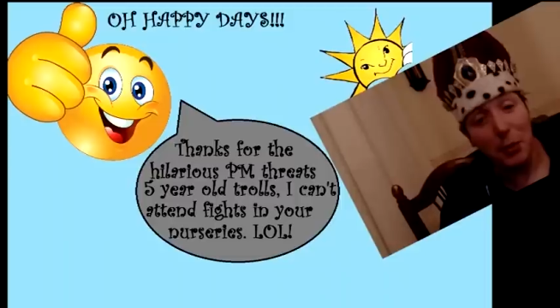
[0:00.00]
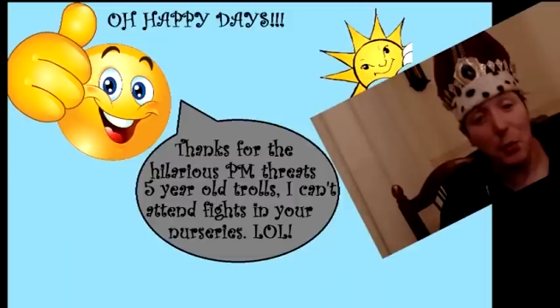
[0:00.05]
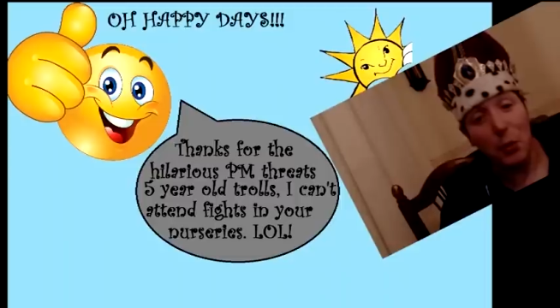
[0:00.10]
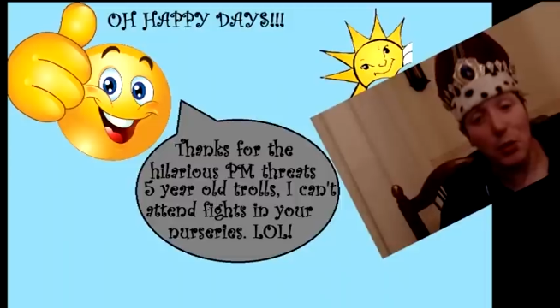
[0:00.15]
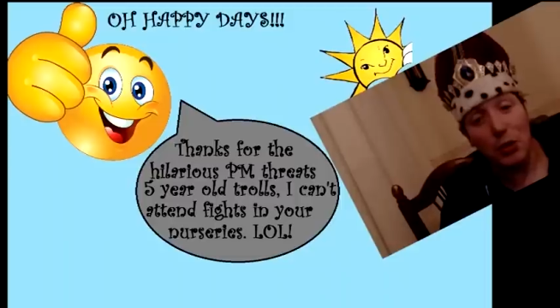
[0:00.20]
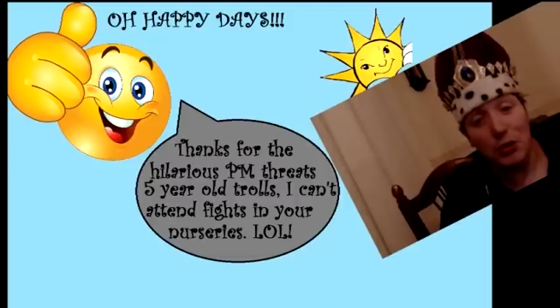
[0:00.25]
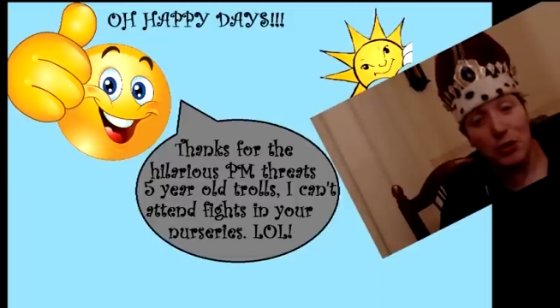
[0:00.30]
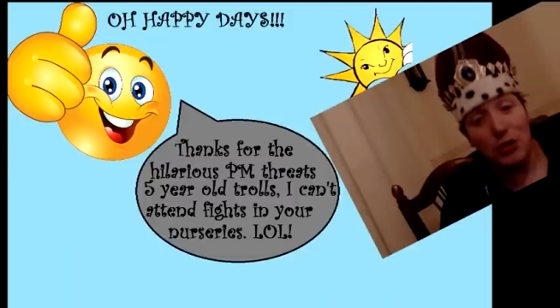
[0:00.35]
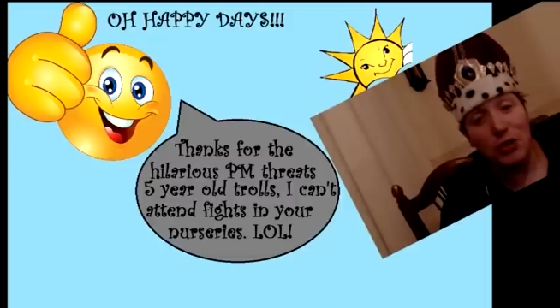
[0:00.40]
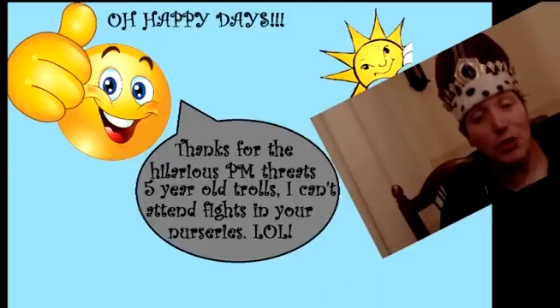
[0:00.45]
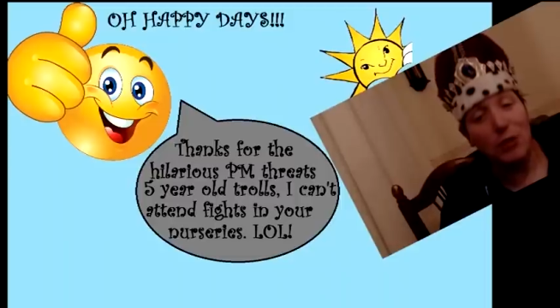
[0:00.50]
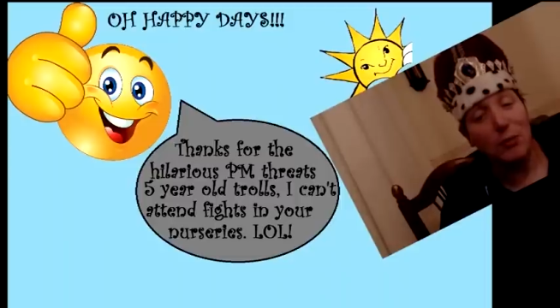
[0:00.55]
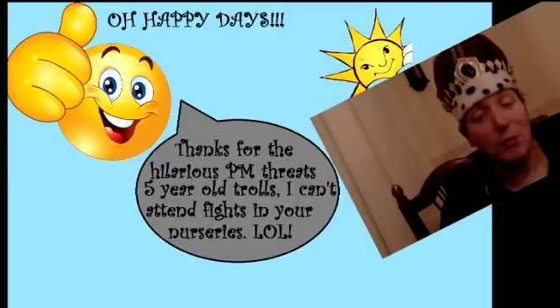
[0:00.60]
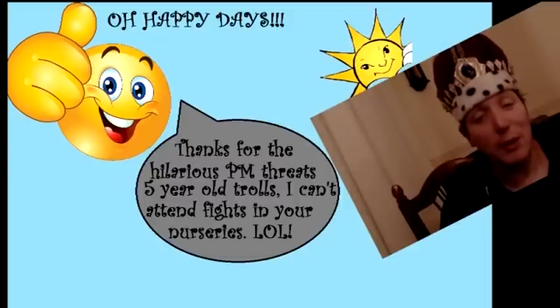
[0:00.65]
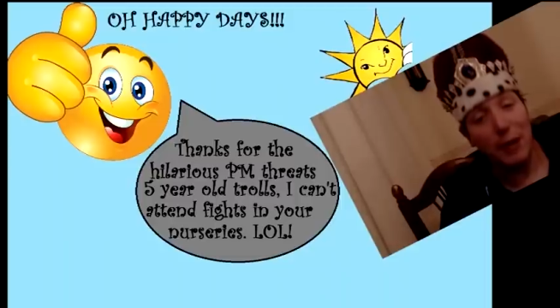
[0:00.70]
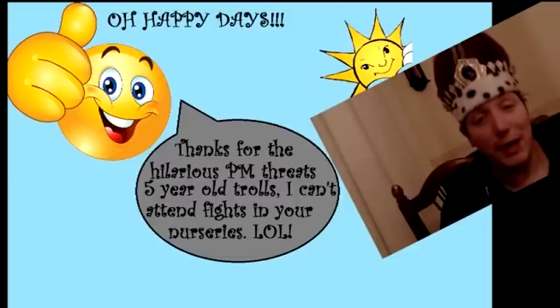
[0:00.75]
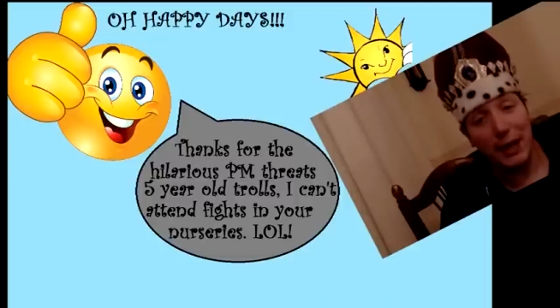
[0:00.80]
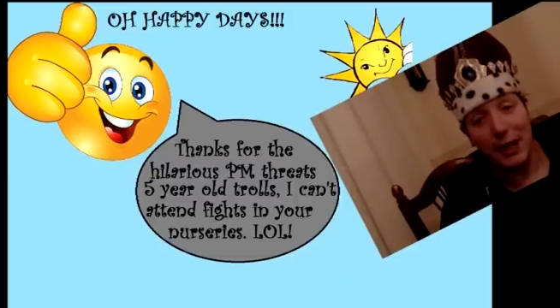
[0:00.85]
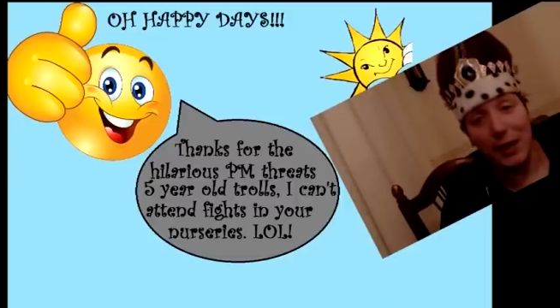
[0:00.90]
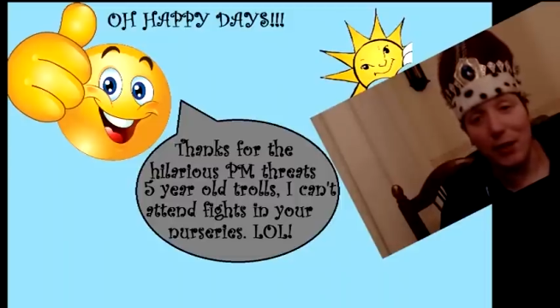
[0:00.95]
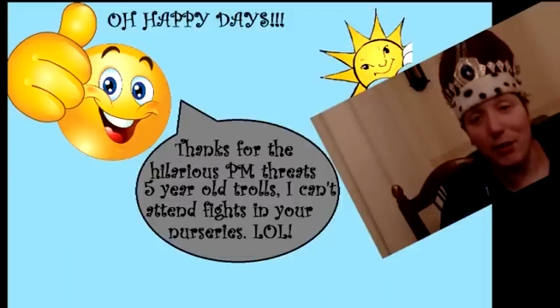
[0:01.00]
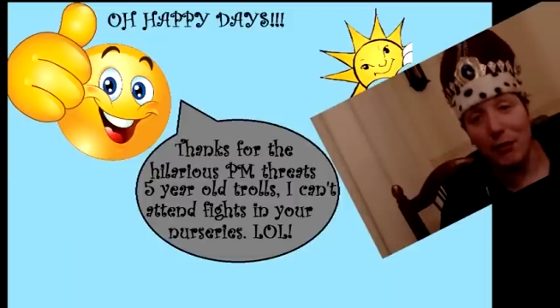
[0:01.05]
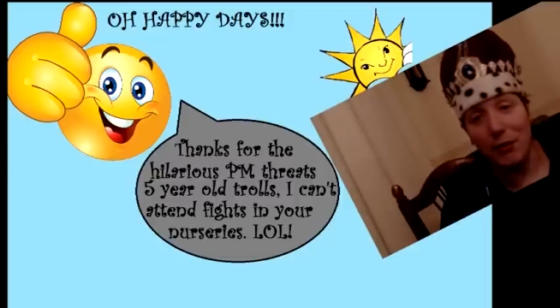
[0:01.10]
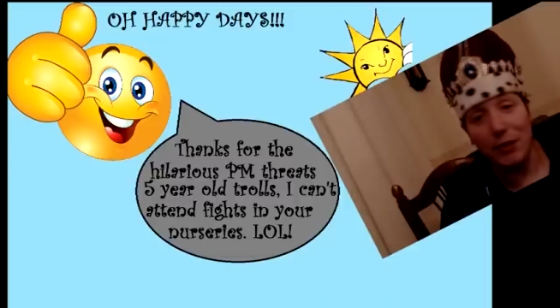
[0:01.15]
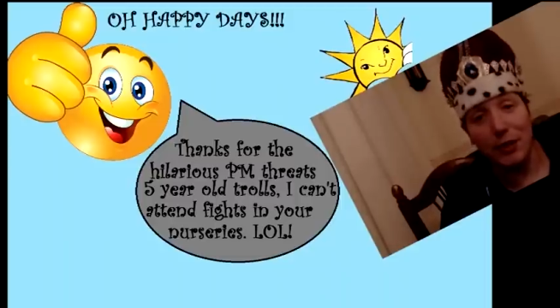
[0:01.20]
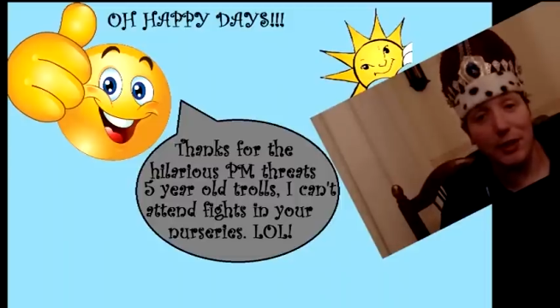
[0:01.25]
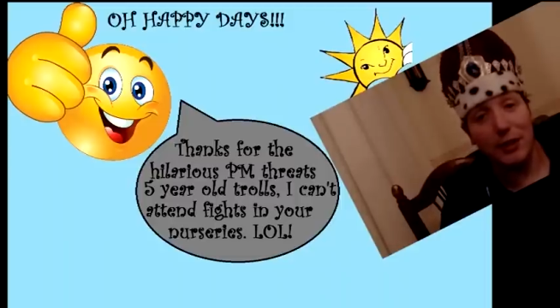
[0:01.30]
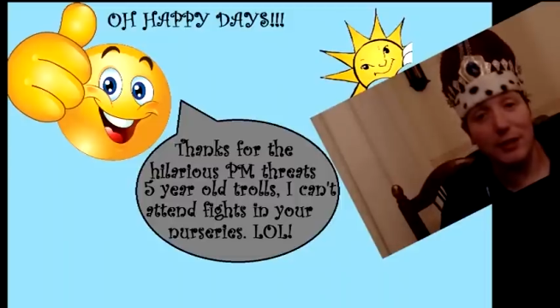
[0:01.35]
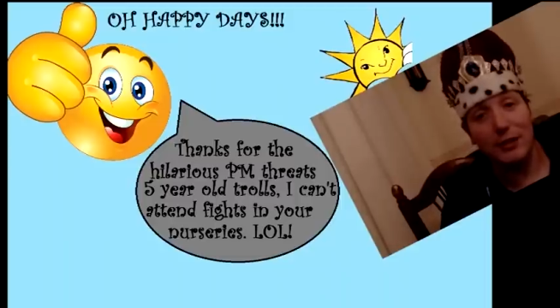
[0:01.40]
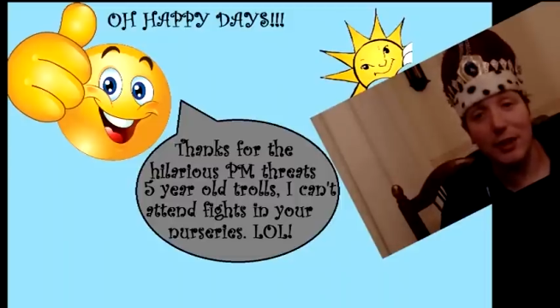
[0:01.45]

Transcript: once you've been offered a